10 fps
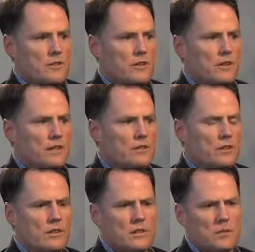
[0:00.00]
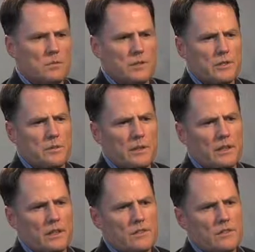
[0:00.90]
Sure, I started DigitalBridge
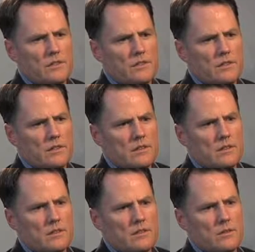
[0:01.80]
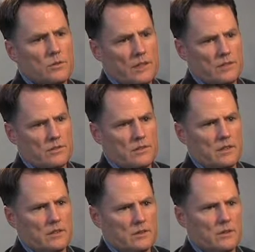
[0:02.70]
Communications in
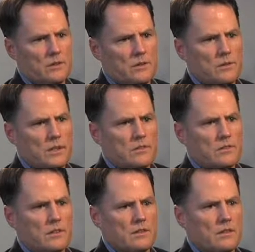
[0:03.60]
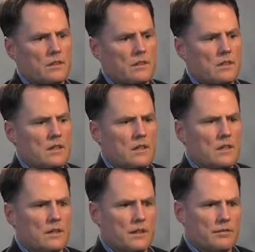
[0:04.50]
2006, early in 2006. I had
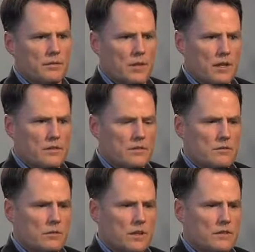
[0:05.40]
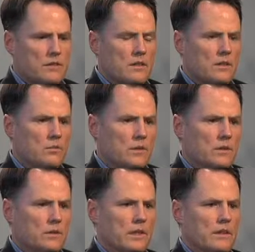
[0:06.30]
left Verizon. Verizon had
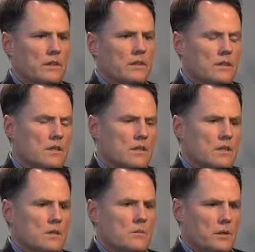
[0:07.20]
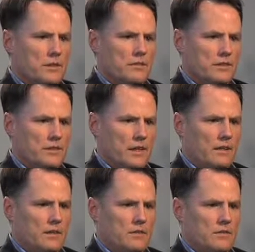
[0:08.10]
relocated a bunch of
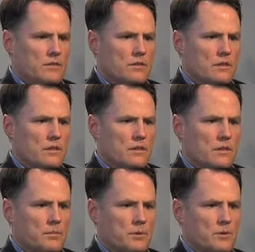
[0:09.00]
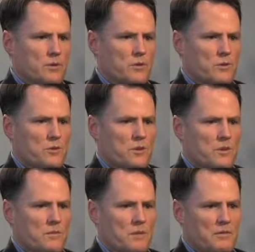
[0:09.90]
executives up to New Jersey,
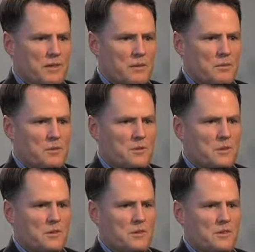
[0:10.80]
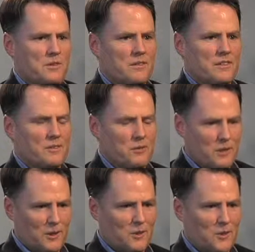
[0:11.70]
and my family was here, and
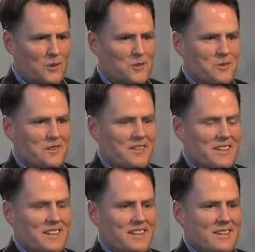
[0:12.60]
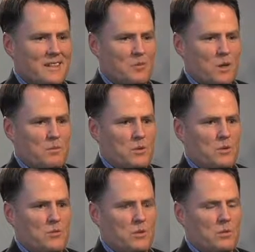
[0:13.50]
3 little girls, and didn't want to
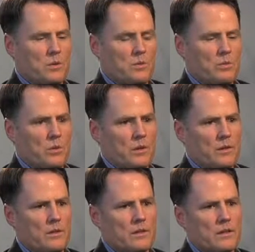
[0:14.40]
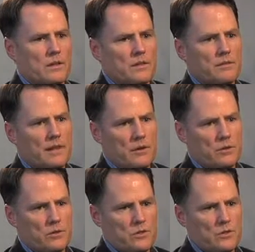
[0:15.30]
move. So with one of the
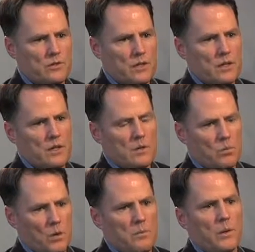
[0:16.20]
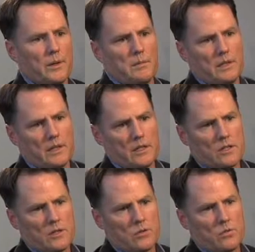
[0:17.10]
founders of One Point
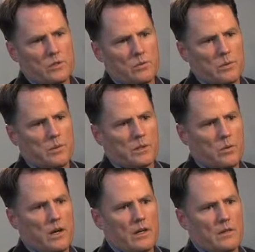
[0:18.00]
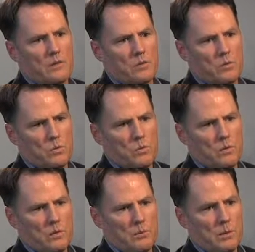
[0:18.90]
Communications, which we were acquired,
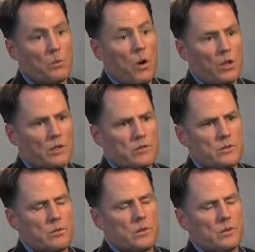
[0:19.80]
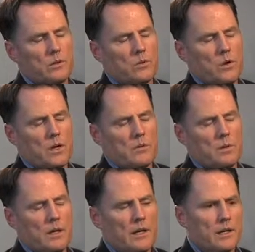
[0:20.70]
Bill Wallace, we were acquired
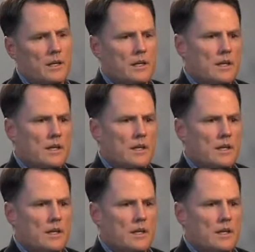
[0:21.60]
by